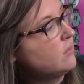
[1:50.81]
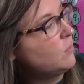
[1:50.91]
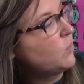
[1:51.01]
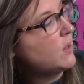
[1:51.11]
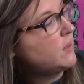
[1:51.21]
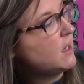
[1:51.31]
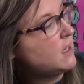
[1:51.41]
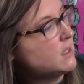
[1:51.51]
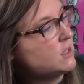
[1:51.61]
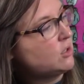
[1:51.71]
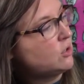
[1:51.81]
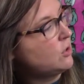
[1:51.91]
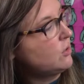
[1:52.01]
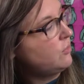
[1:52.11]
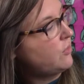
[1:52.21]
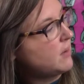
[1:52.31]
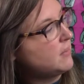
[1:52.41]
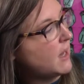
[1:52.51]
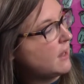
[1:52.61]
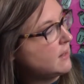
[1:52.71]
what they need to learn from
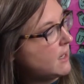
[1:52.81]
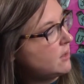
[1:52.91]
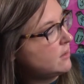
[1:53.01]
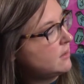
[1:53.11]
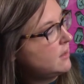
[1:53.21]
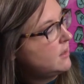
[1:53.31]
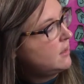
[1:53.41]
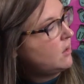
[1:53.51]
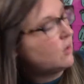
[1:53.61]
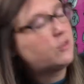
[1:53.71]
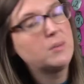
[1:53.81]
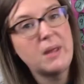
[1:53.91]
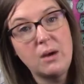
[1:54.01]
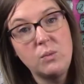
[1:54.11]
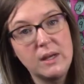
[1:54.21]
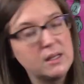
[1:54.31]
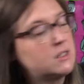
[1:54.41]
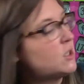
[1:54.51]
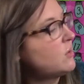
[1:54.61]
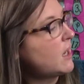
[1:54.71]
that letter. Or from that week.
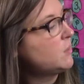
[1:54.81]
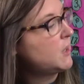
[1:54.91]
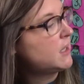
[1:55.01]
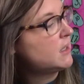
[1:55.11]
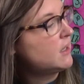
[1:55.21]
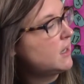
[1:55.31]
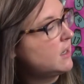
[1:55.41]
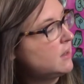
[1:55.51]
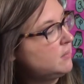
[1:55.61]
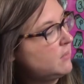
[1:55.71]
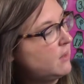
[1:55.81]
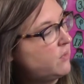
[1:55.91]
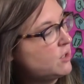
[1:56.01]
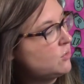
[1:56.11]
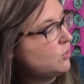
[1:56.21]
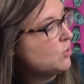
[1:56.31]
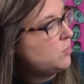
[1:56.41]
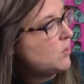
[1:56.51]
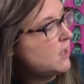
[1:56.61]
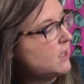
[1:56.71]
So that week, um, if we do group
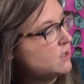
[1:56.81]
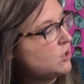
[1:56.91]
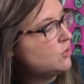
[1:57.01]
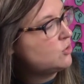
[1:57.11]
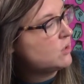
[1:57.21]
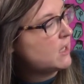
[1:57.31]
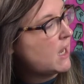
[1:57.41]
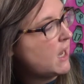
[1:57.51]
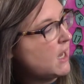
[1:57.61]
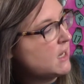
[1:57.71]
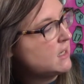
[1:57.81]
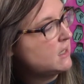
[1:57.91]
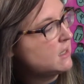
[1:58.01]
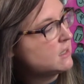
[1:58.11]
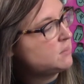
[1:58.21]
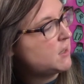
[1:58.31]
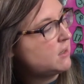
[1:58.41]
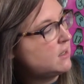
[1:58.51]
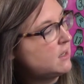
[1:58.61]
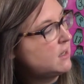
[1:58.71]
one, it's usually A is
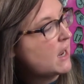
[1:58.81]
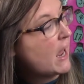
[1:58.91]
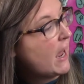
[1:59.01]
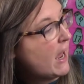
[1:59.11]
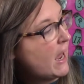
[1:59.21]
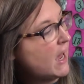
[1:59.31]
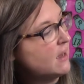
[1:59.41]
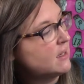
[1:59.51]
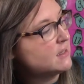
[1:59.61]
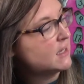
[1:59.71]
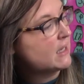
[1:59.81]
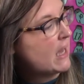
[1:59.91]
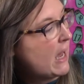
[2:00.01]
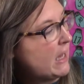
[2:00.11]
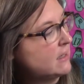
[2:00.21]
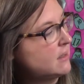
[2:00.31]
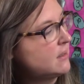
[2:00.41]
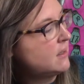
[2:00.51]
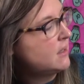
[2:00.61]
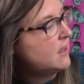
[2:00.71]
spelled A, as in cat.
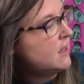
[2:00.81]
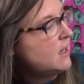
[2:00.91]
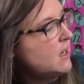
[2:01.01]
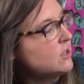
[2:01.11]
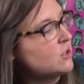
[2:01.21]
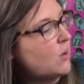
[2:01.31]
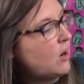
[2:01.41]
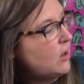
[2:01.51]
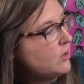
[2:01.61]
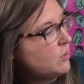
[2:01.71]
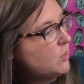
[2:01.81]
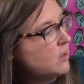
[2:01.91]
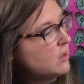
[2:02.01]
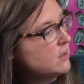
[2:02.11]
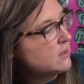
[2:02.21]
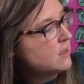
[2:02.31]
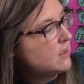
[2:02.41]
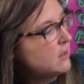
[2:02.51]
So all the words